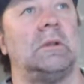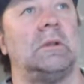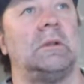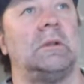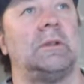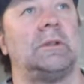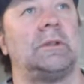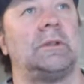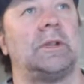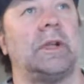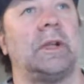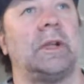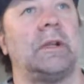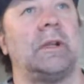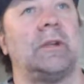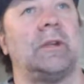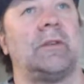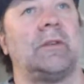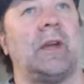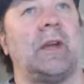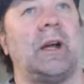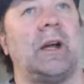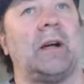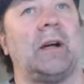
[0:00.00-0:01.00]

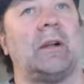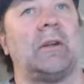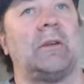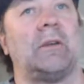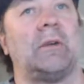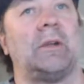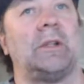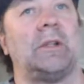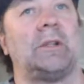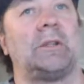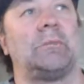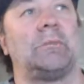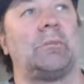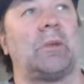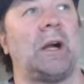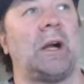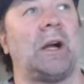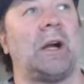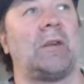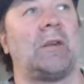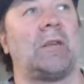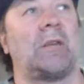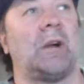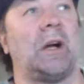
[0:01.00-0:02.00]
Stainless alloys,
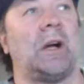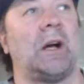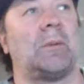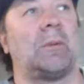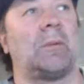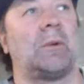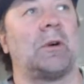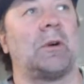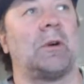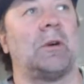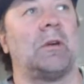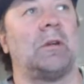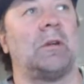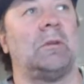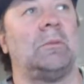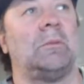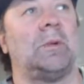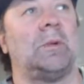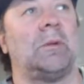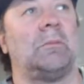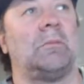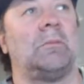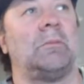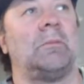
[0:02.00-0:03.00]
brass, copper,
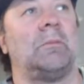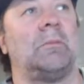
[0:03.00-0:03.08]
aluminum.